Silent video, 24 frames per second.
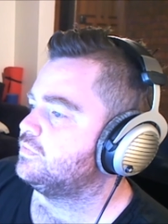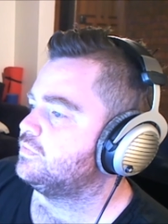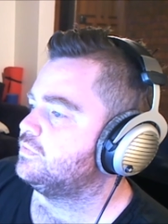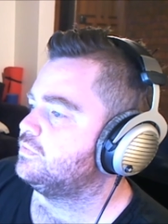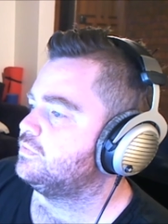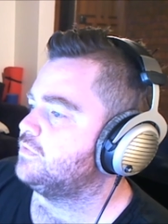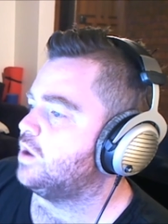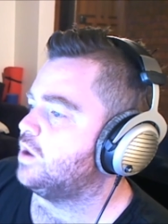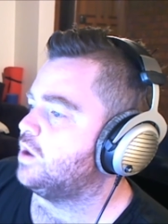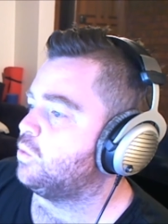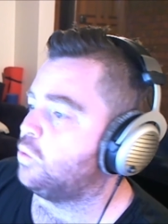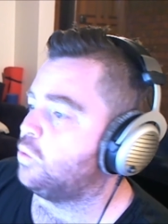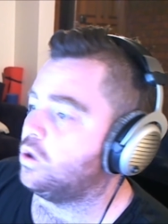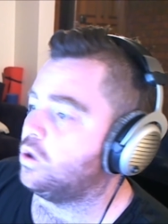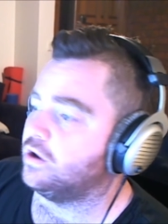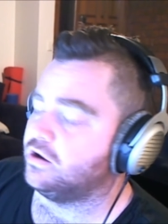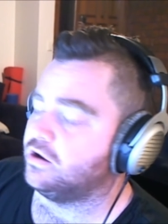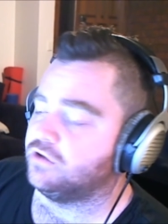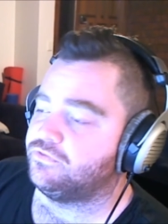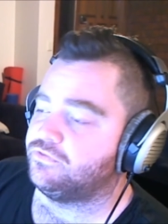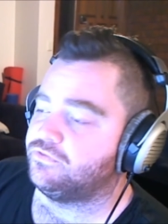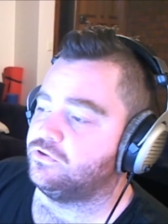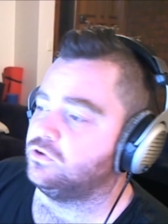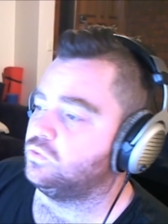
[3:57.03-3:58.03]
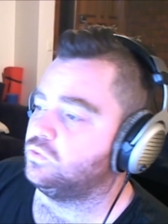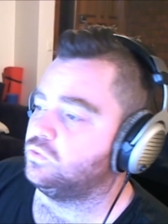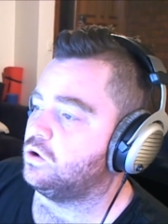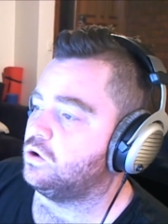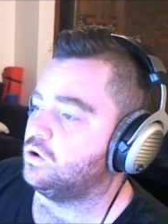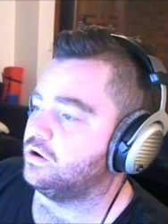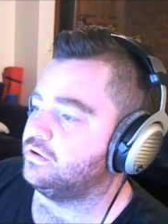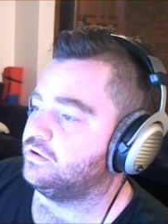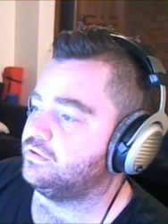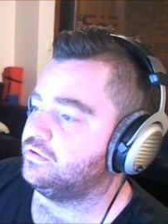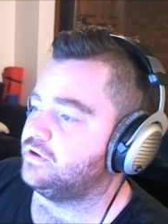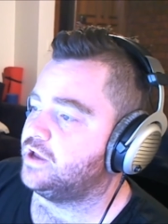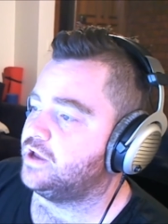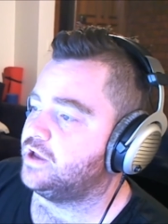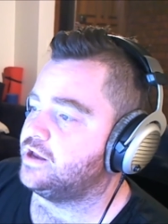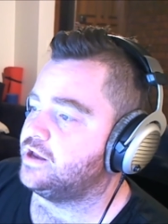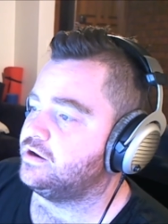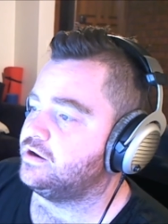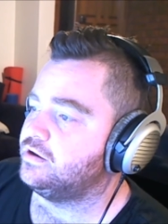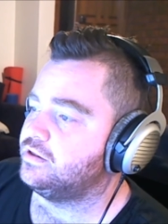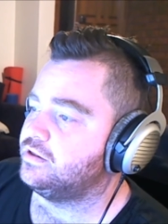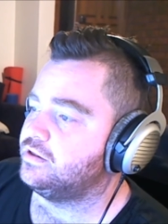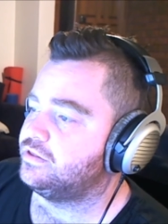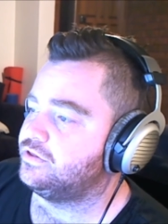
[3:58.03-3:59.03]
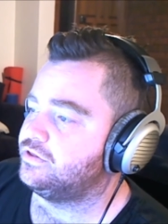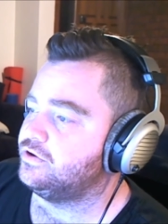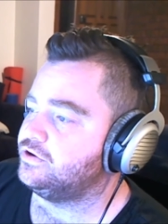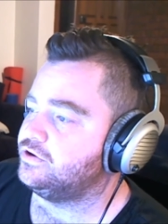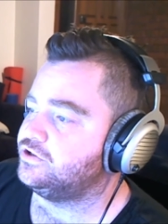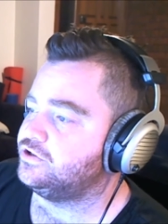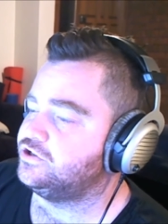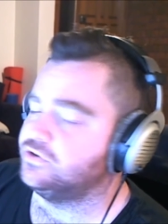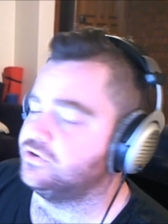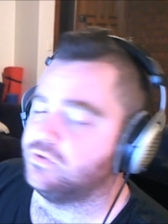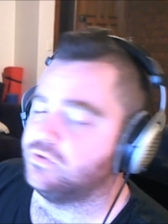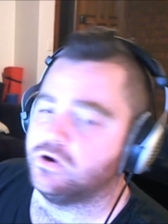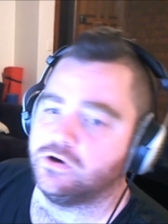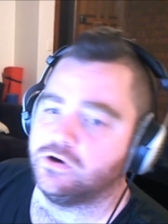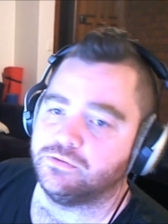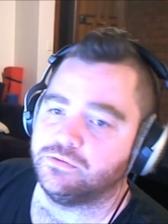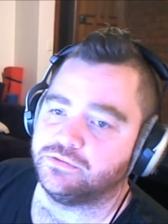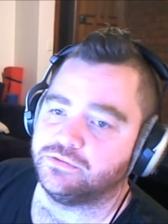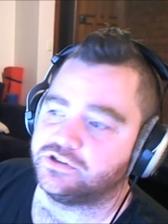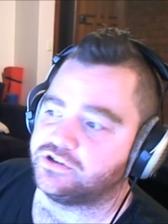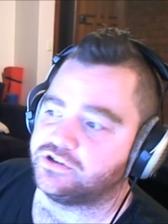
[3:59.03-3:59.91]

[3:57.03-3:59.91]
A full watt at 32 ohms